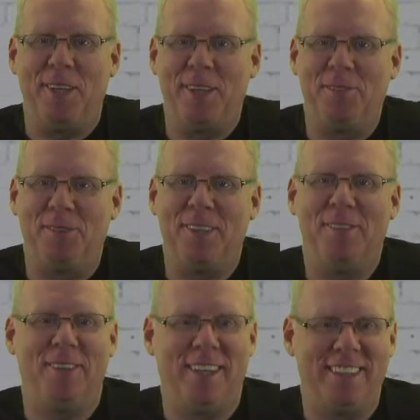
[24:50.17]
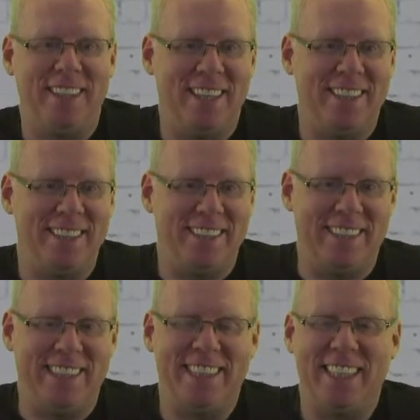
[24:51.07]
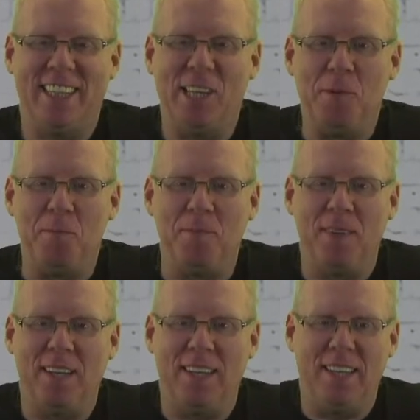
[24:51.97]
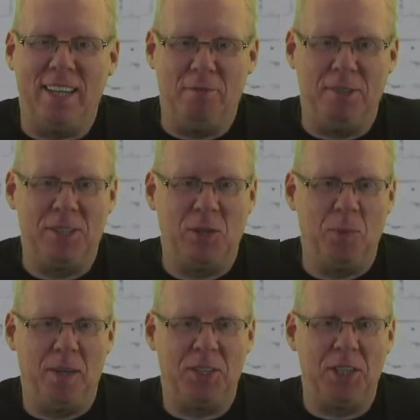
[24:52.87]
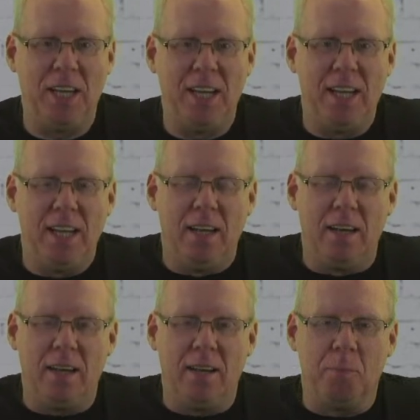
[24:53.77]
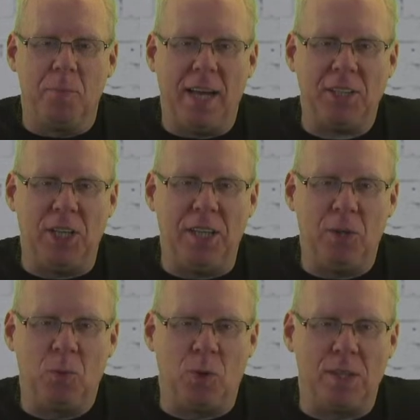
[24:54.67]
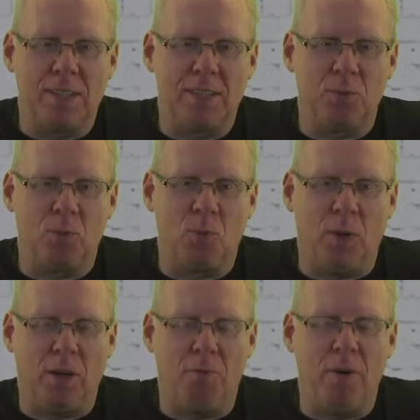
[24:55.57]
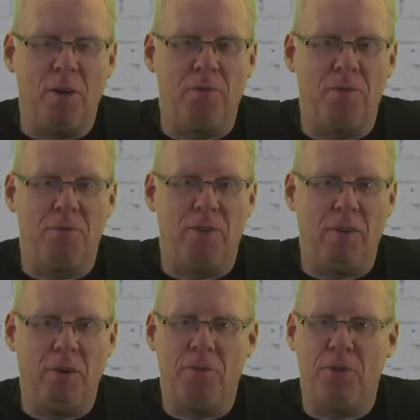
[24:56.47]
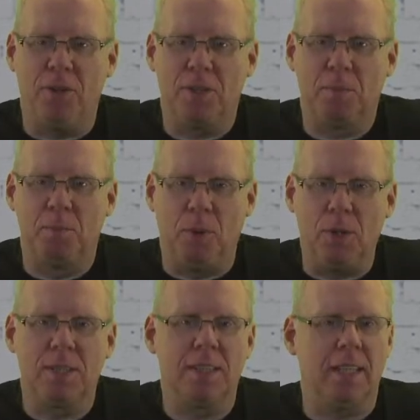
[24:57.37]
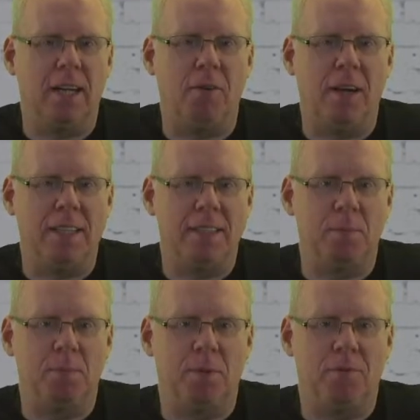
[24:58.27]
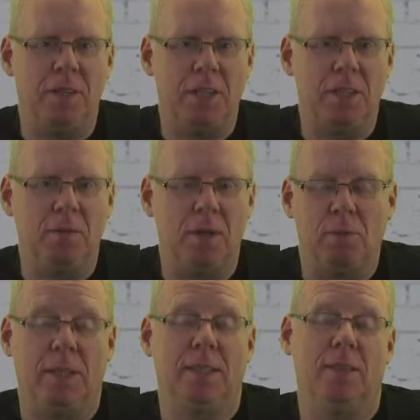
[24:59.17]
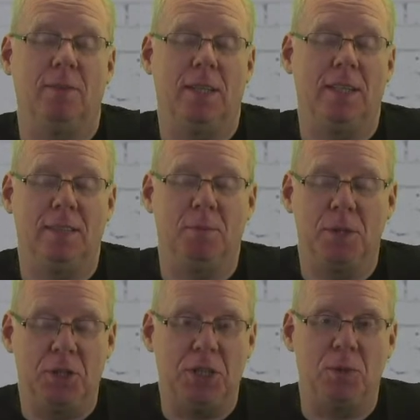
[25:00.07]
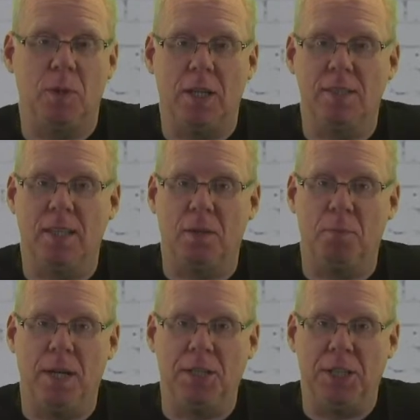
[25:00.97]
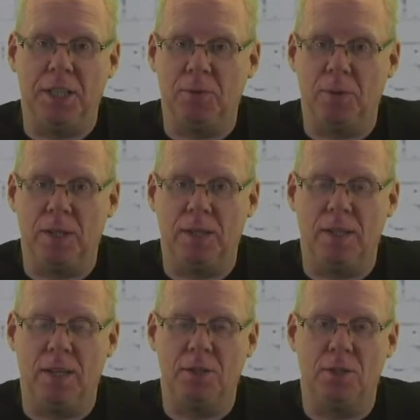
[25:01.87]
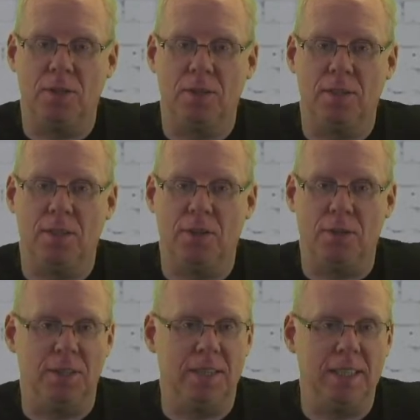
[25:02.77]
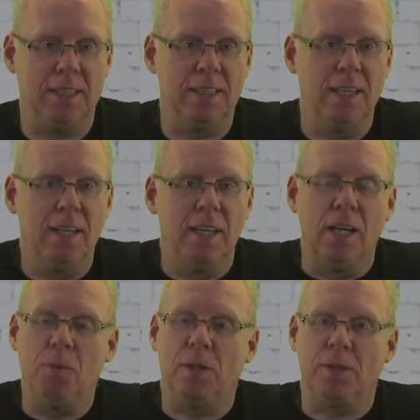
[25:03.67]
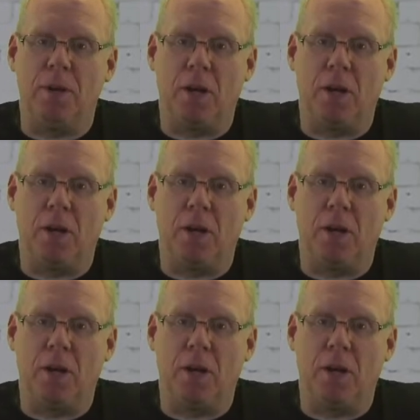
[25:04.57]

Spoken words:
wonderful effect? Yes, it is. I love it so much. Actually, it was one of my very first books that I read as a professional, as a magician. When I started magic, when I turned 36, it was a